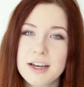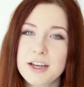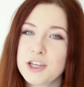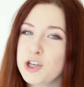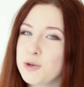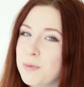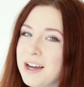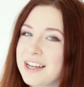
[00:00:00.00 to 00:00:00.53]

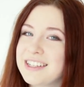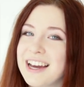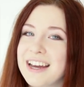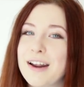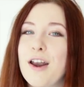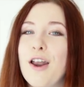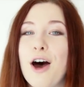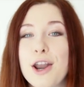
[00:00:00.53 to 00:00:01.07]
you might get
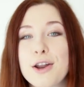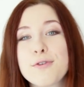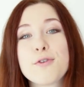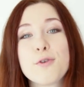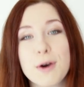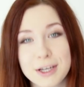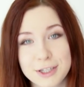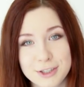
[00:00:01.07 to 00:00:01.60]
a lot of
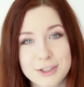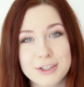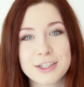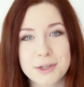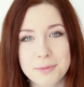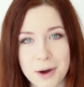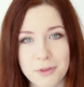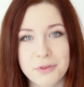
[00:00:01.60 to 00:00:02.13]
questions
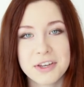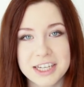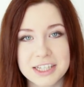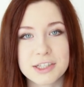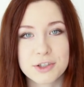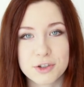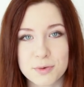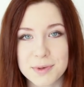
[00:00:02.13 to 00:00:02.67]
about the
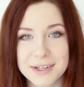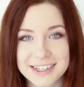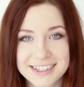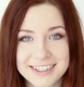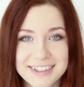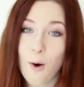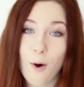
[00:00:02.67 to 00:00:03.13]
instrument.